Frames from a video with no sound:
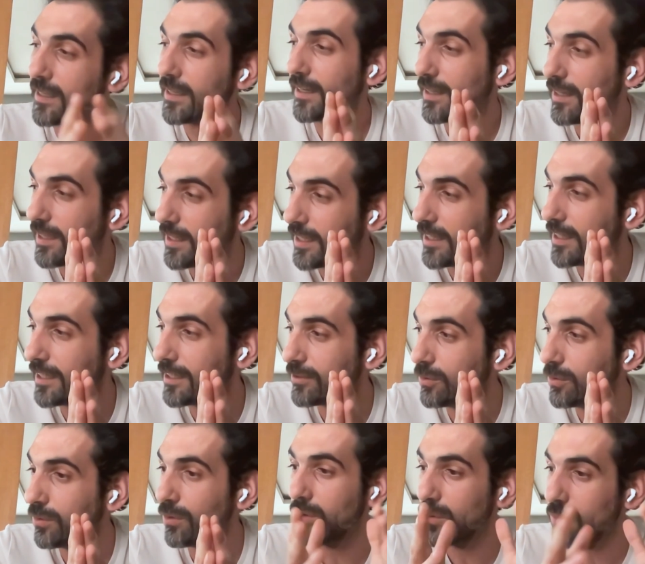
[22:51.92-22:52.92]

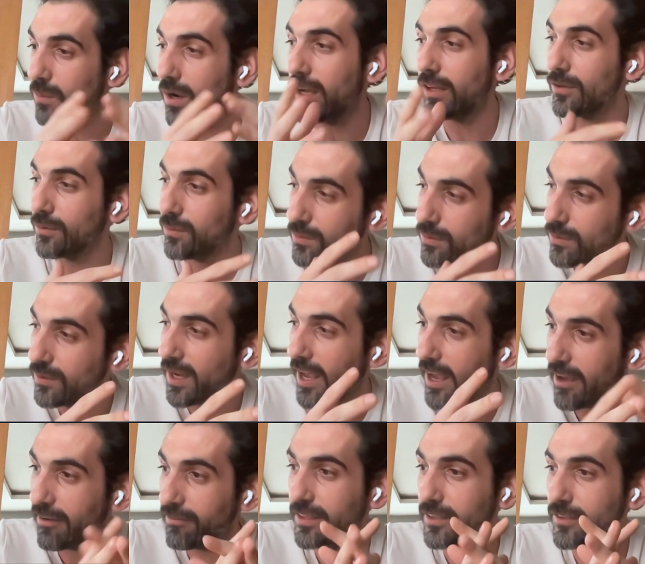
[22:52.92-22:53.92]
you want to
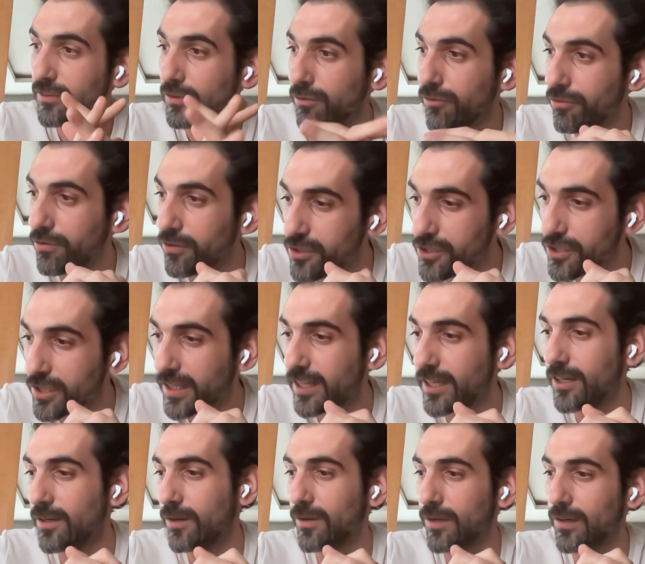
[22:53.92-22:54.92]
have this new
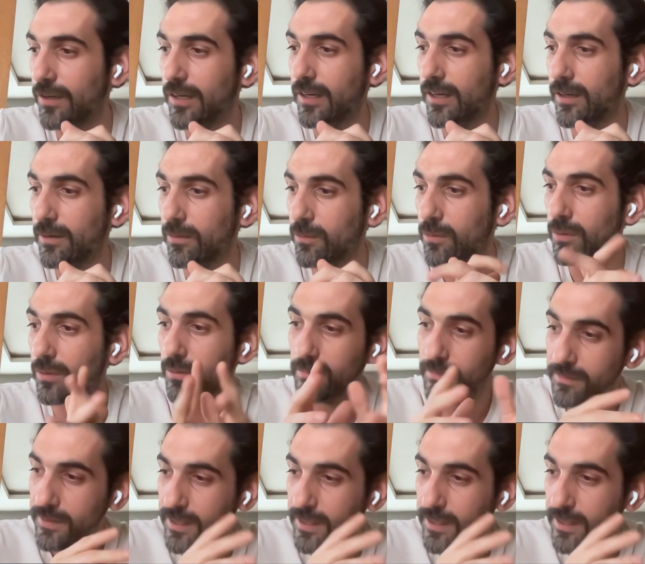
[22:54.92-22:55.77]
feature, or